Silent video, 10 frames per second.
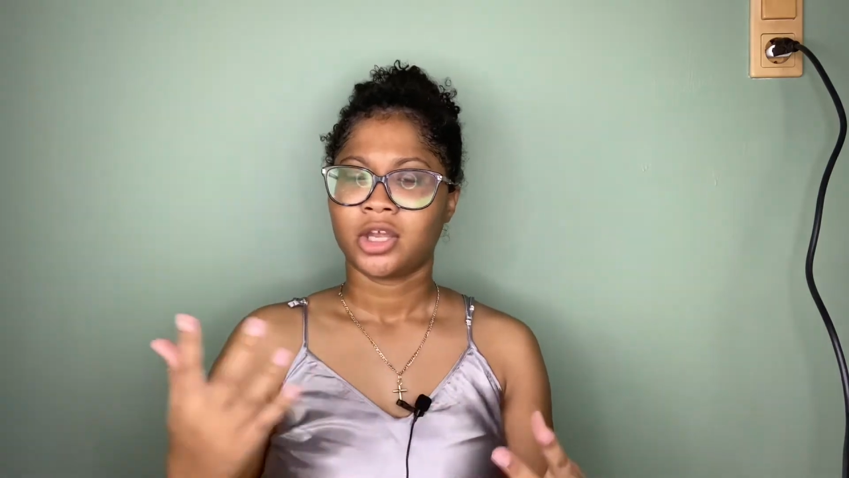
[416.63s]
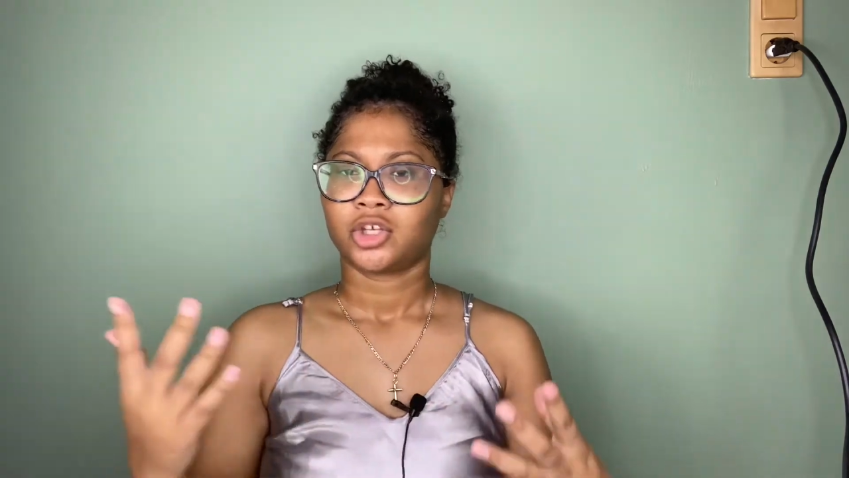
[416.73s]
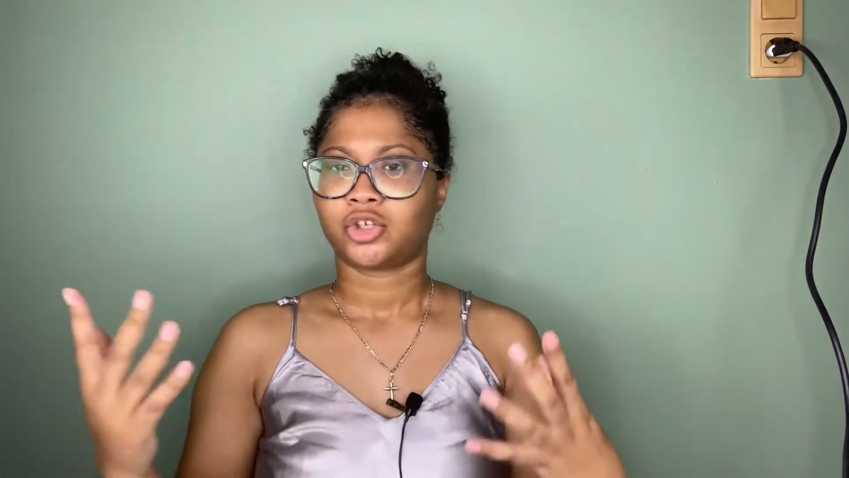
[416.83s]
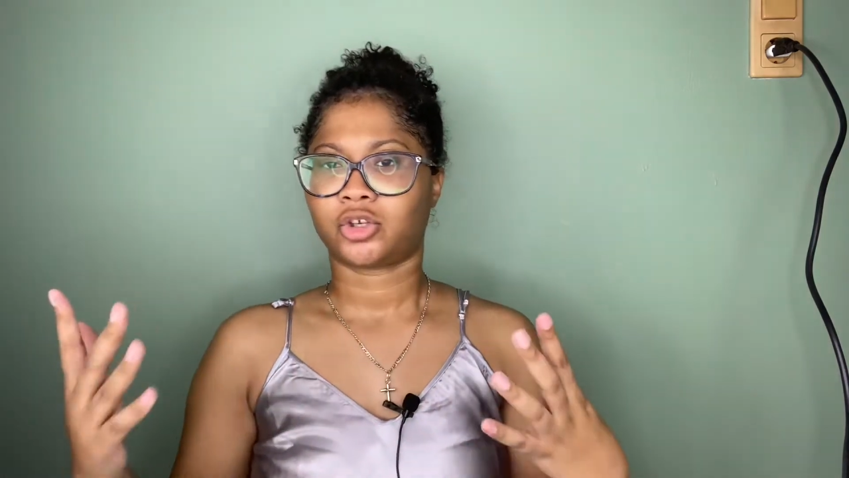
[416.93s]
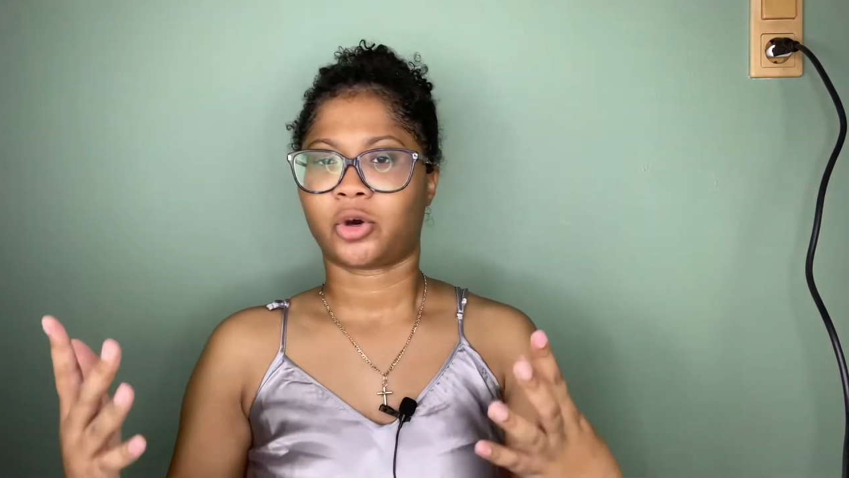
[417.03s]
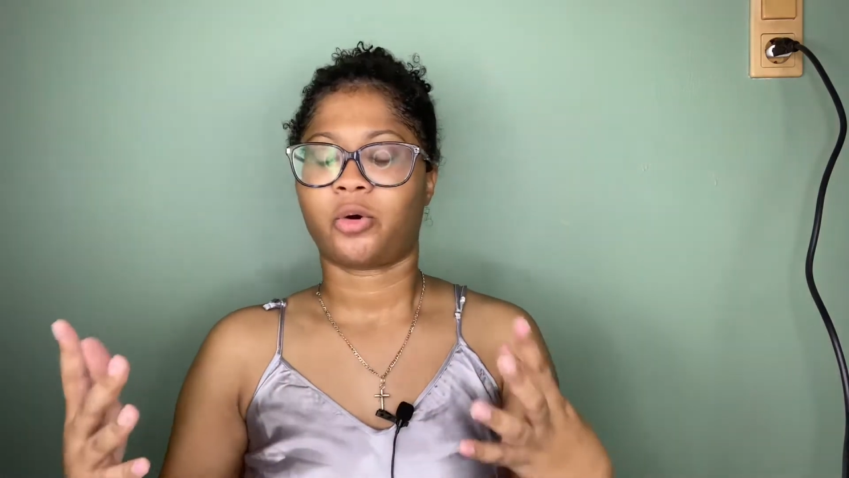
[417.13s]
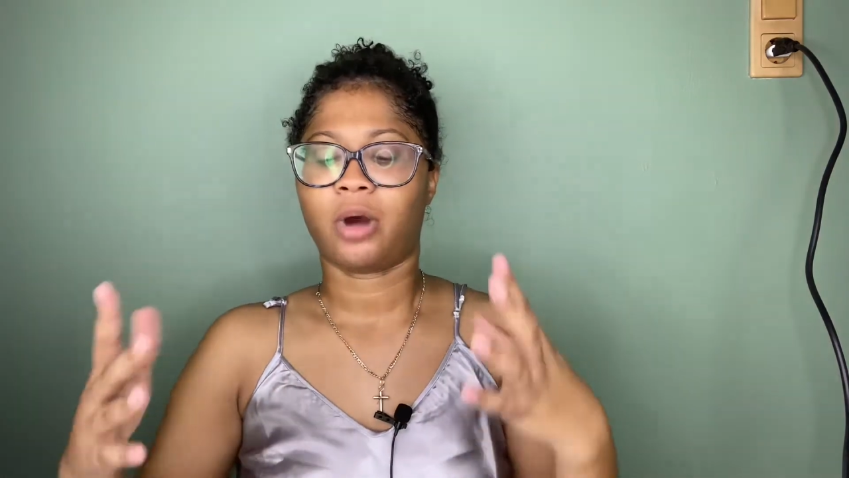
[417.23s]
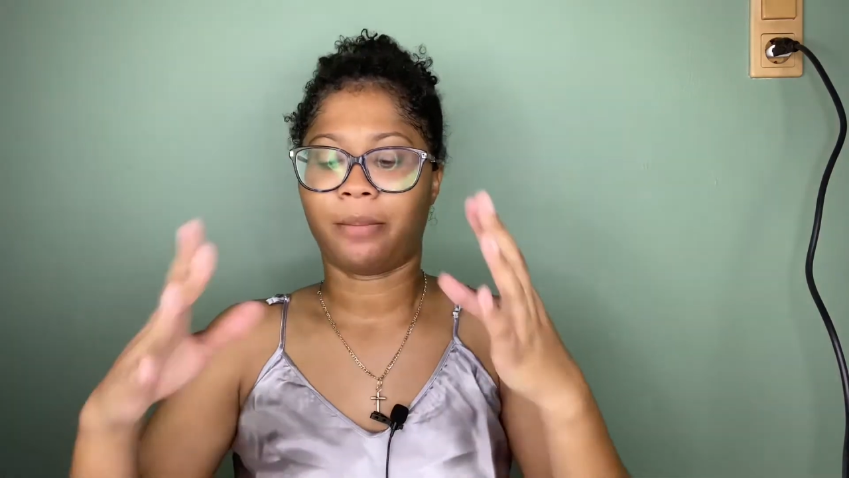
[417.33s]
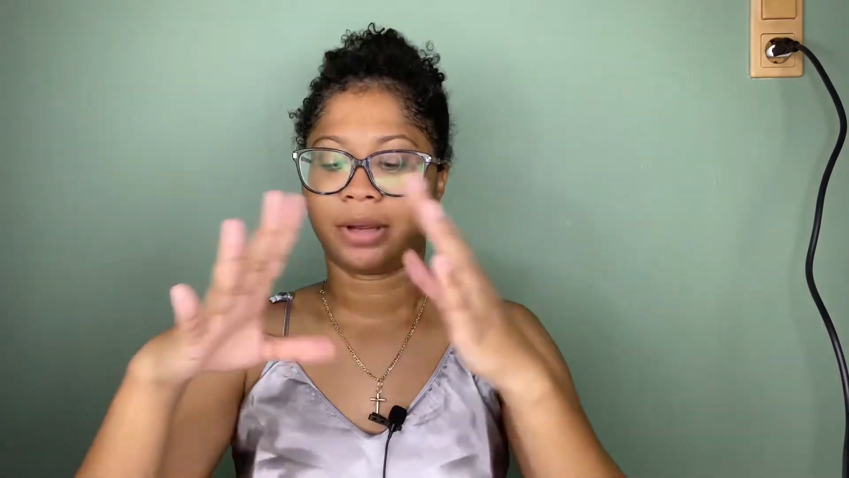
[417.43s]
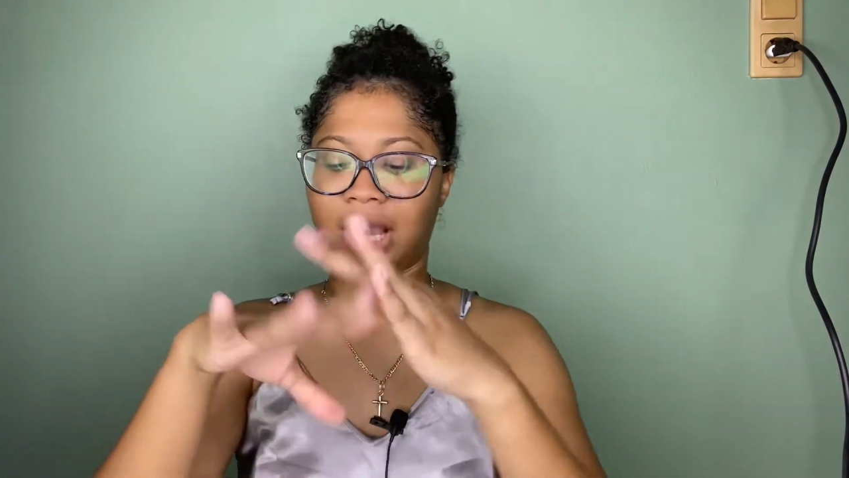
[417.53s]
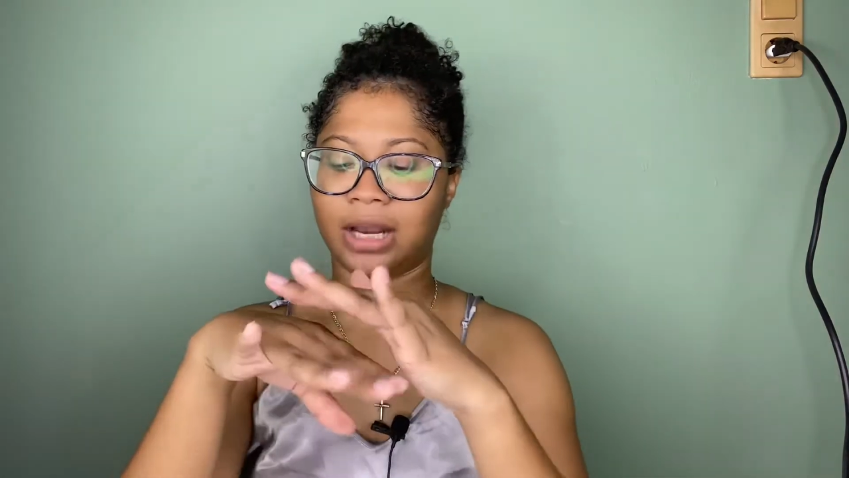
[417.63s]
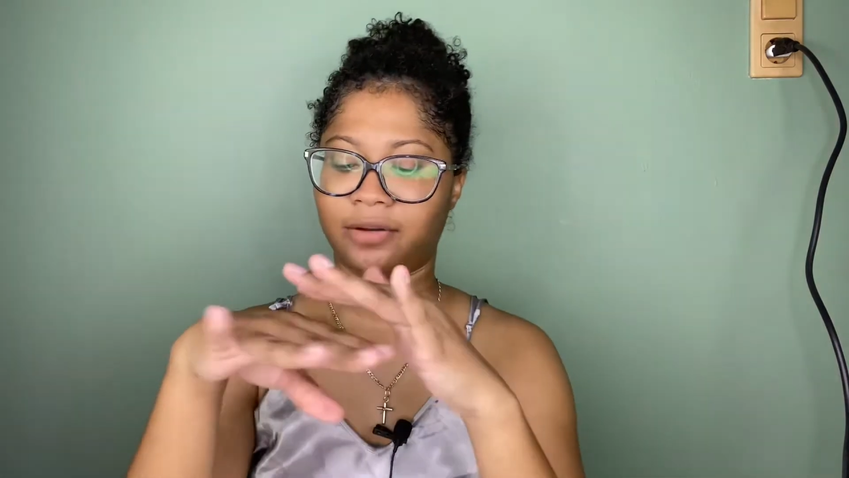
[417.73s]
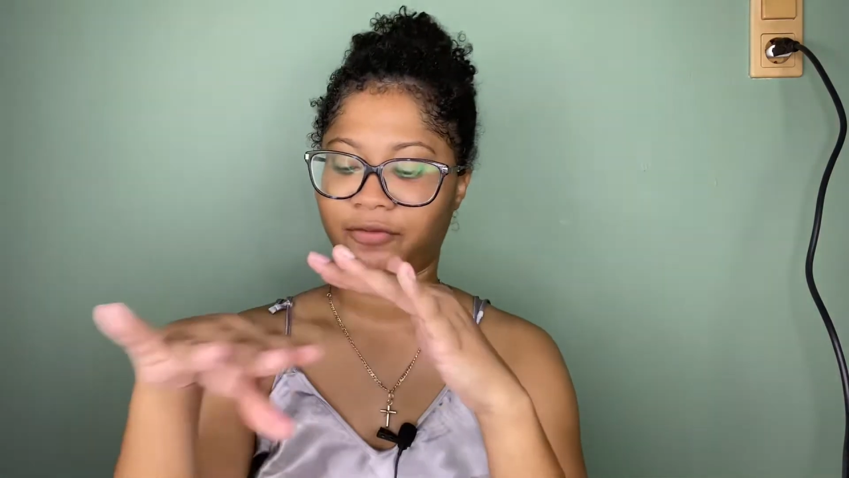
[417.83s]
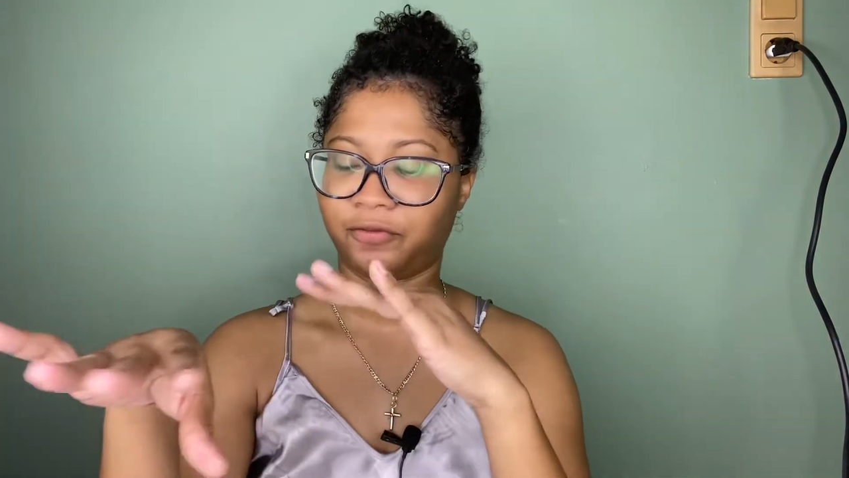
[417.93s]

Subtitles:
So I'm kind of